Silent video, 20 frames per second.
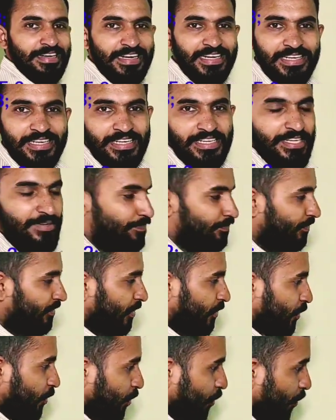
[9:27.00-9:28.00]
directly
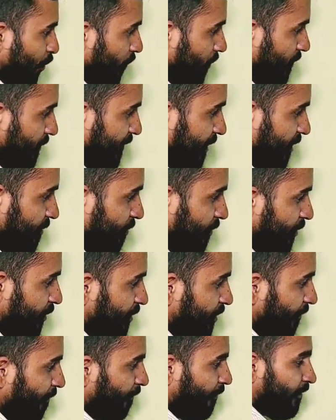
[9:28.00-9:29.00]
to this
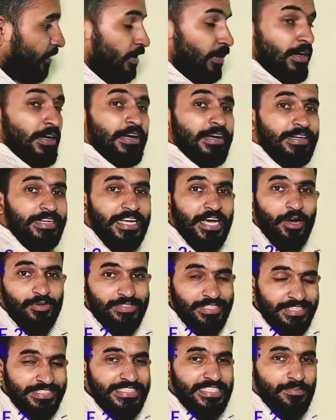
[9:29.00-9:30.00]
position. Now
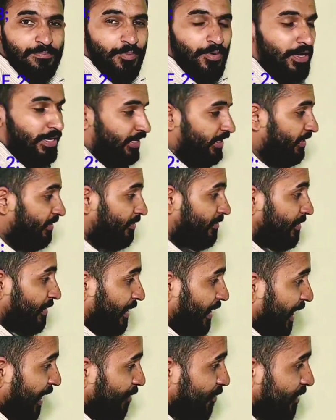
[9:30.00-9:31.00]
this is the point
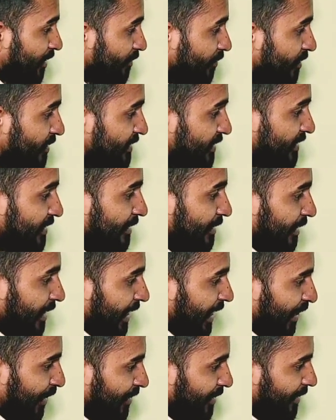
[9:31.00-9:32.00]
after which
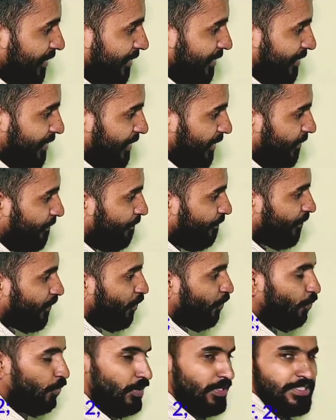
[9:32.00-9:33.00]
our cutting
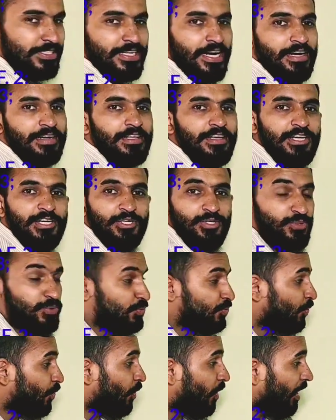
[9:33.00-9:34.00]
will start.
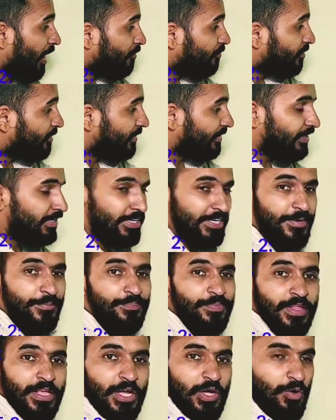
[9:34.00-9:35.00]
So after here
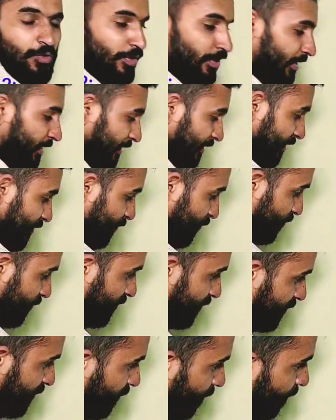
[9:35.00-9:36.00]
we can
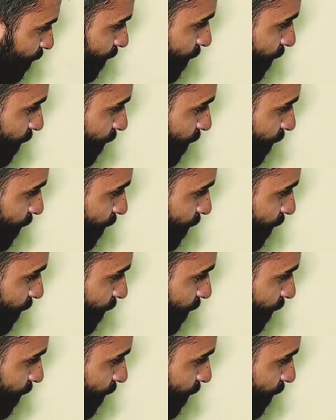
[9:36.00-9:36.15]
use